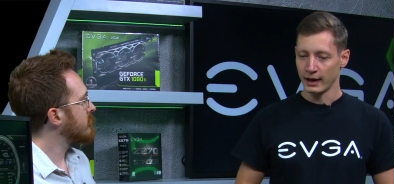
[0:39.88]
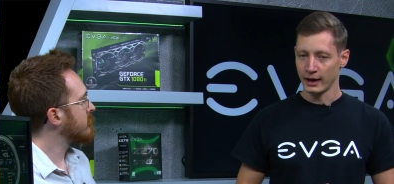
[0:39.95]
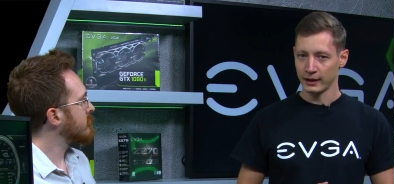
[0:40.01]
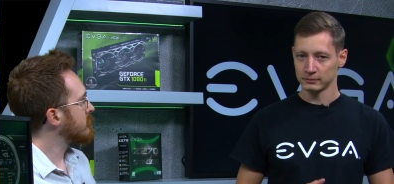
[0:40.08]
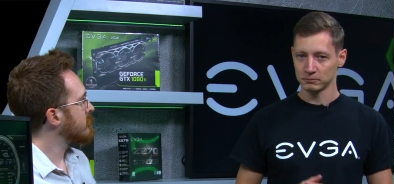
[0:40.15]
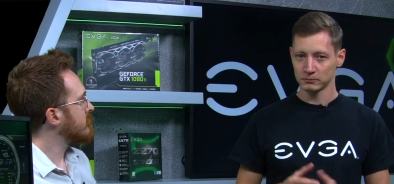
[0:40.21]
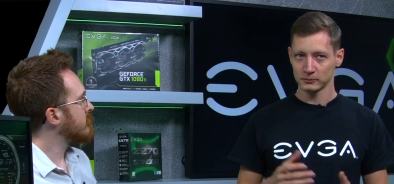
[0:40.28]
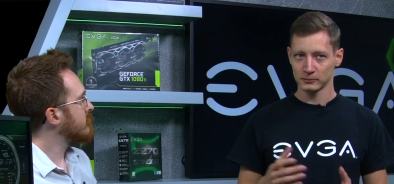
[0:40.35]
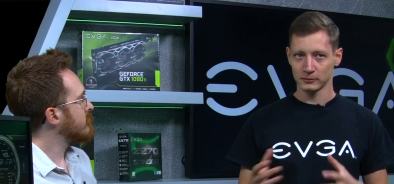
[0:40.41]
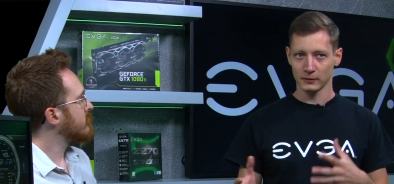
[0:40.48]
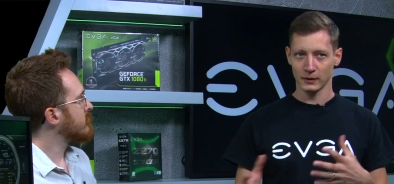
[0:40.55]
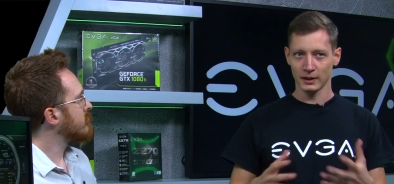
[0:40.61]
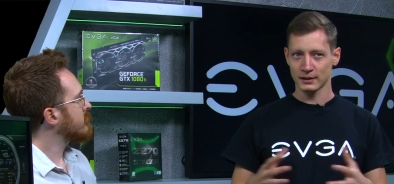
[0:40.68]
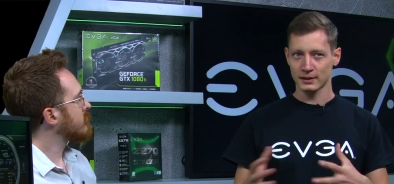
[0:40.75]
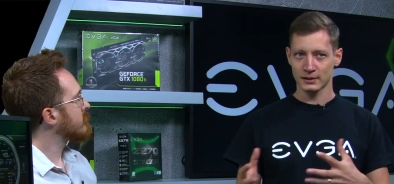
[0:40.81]
Speaker 1: And
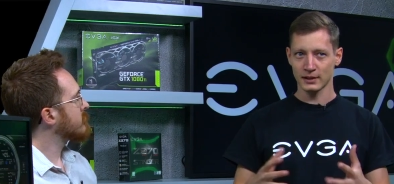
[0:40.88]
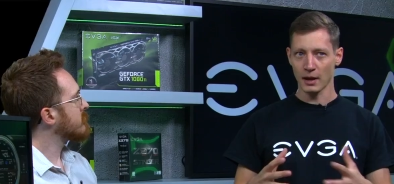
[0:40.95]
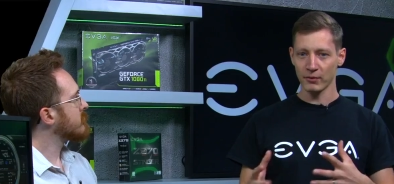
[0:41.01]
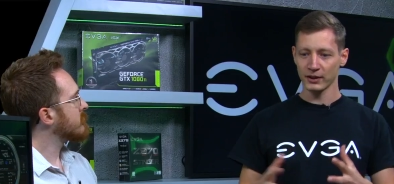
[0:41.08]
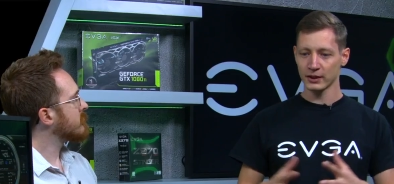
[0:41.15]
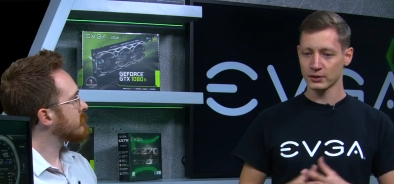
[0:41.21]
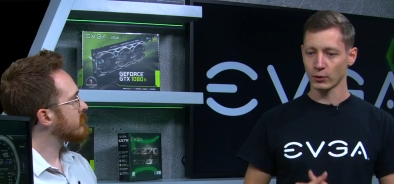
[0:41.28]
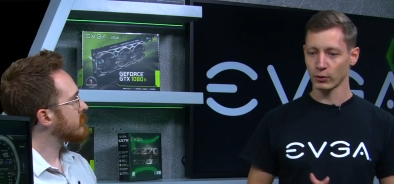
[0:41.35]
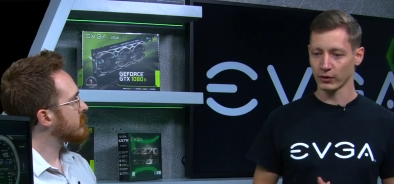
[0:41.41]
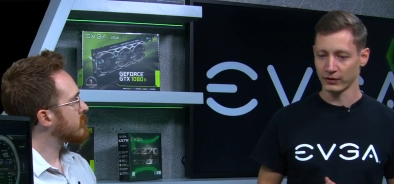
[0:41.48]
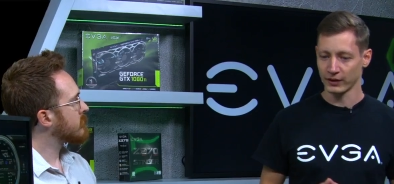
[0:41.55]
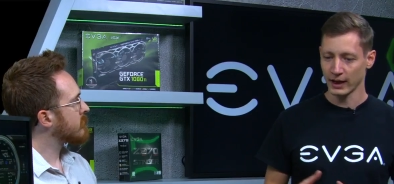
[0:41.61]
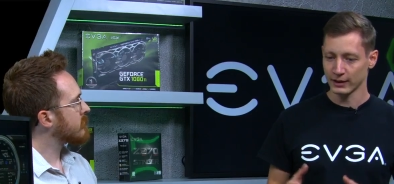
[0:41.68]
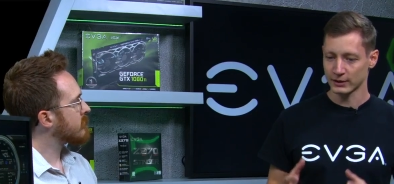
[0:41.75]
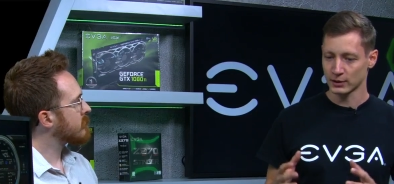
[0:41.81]
it's something sort
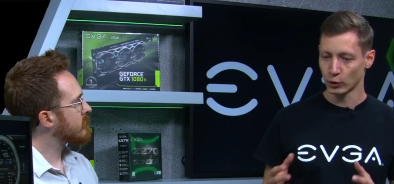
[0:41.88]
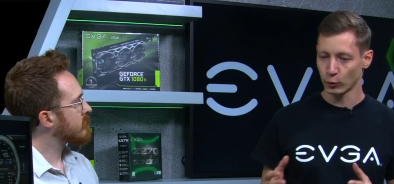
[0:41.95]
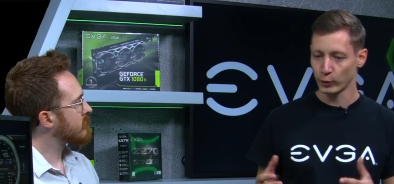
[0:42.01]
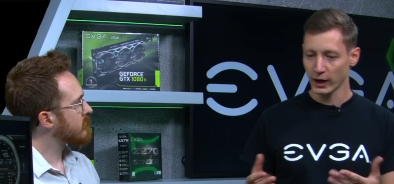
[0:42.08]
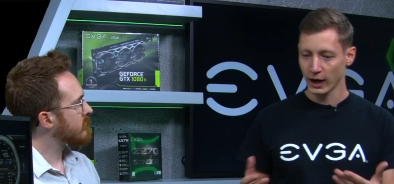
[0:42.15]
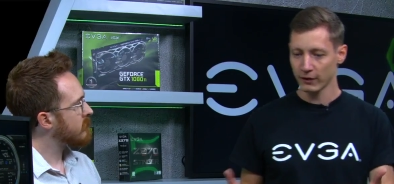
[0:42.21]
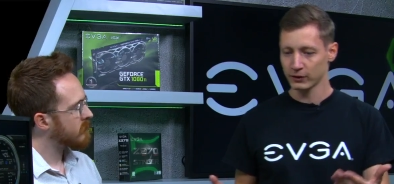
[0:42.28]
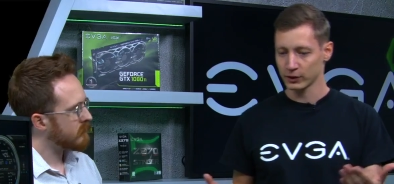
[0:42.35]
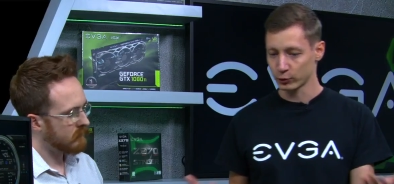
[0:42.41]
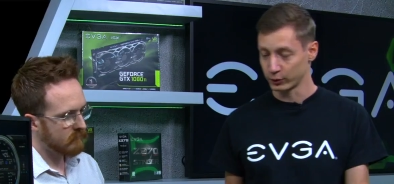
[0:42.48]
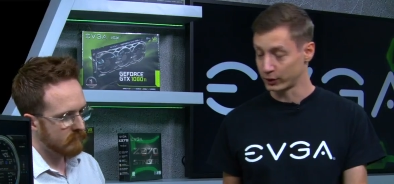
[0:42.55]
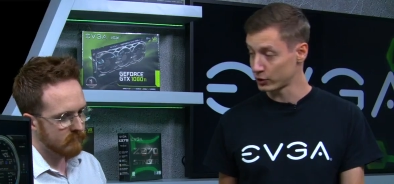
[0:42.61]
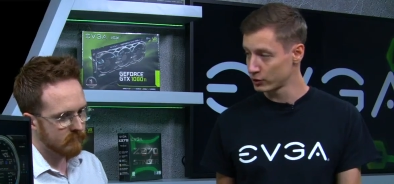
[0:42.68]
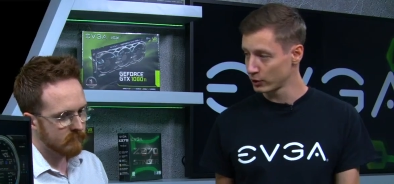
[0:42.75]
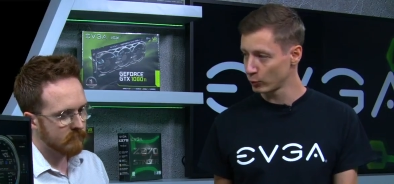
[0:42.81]
of that. So we have the
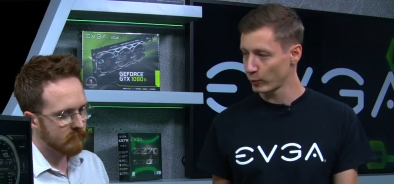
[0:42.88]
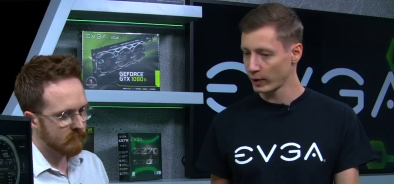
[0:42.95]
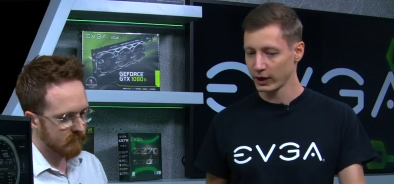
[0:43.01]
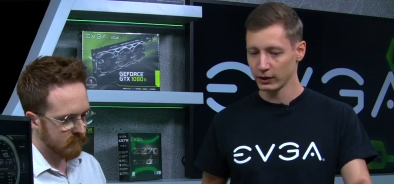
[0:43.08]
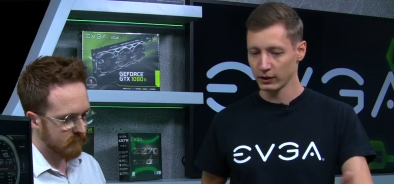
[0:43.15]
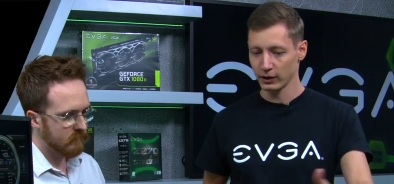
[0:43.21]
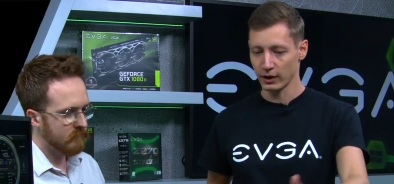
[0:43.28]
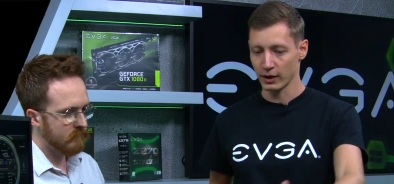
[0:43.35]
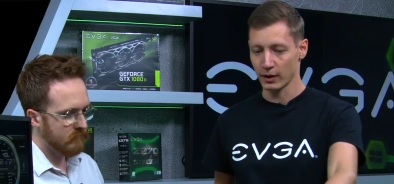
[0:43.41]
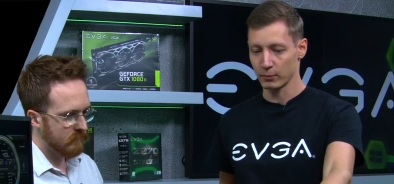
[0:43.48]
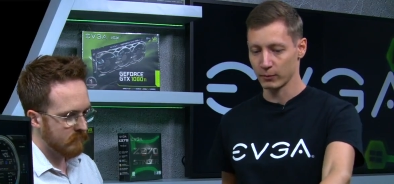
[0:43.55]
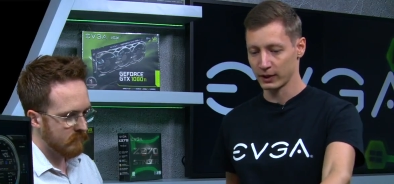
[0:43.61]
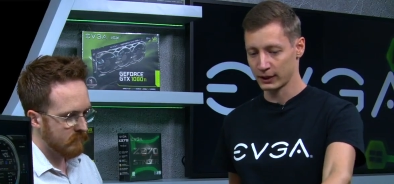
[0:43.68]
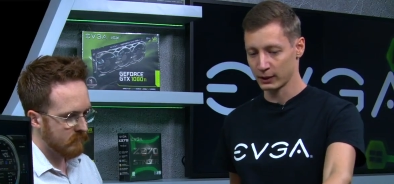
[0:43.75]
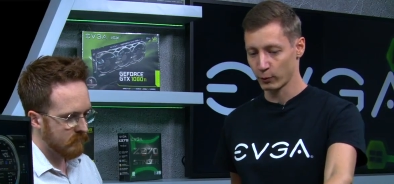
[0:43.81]
traditional way
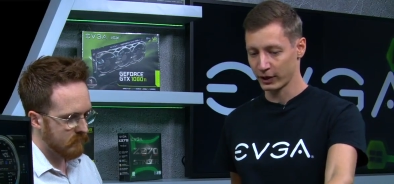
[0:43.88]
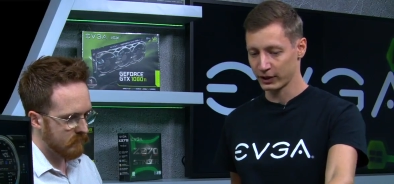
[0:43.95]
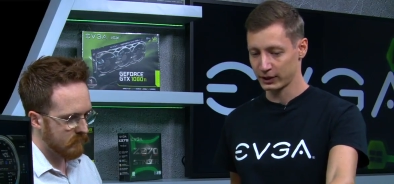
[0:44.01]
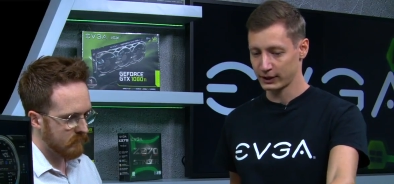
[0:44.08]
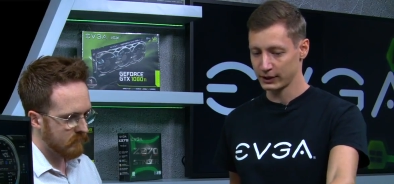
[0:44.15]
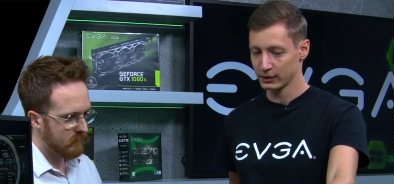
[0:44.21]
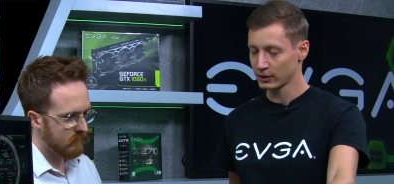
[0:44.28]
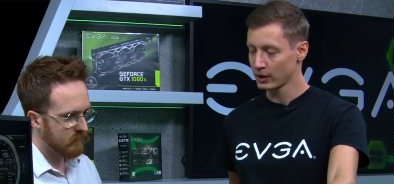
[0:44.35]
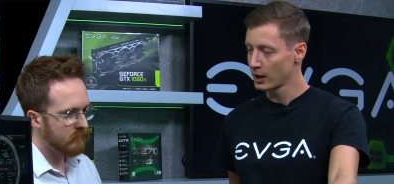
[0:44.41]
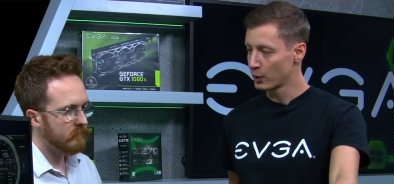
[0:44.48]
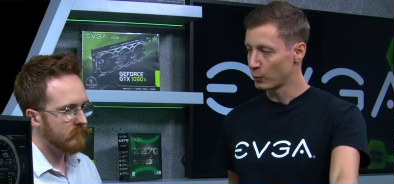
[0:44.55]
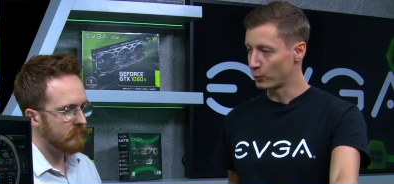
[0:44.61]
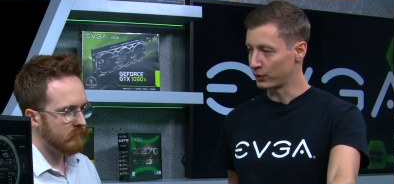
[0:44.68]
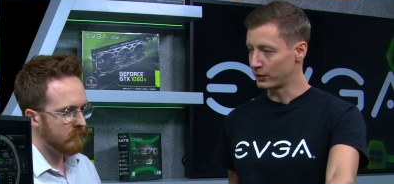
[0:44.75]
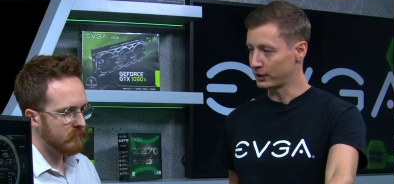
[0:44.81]
um, right here
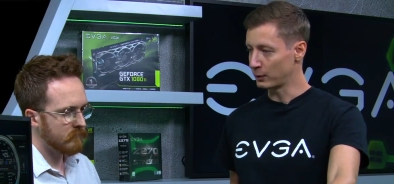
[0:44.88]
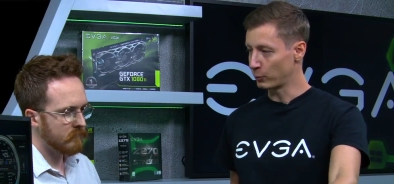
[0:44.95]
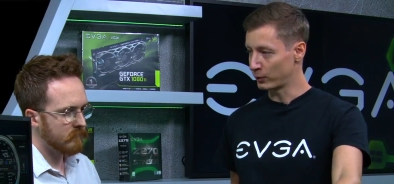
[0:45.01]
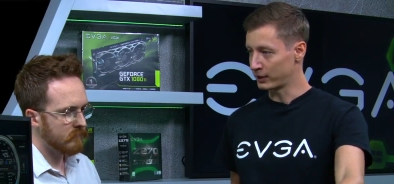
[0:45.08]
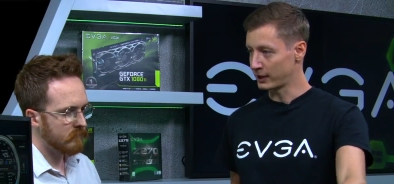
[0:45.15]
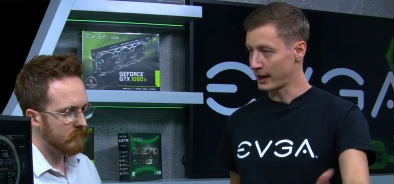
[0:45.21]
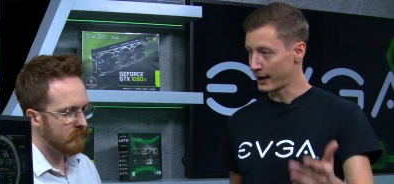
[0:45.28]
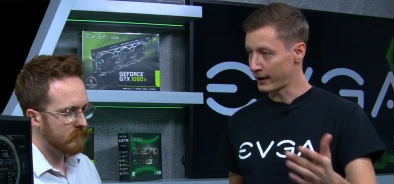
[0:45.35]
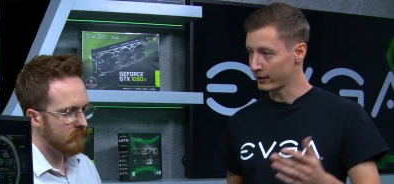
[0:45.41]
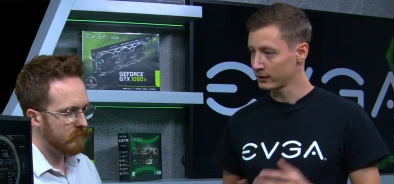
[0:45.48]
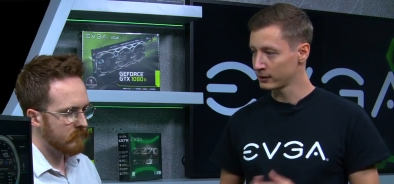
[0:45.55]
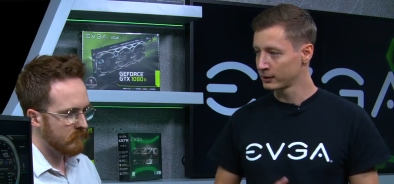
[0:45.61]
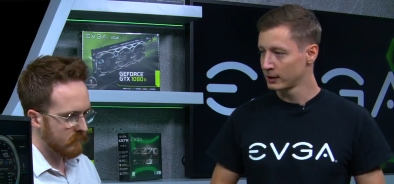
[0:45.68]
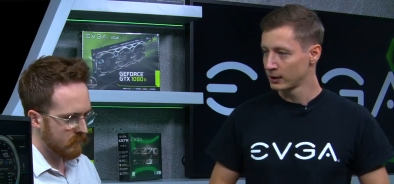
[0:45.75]
with the, with the air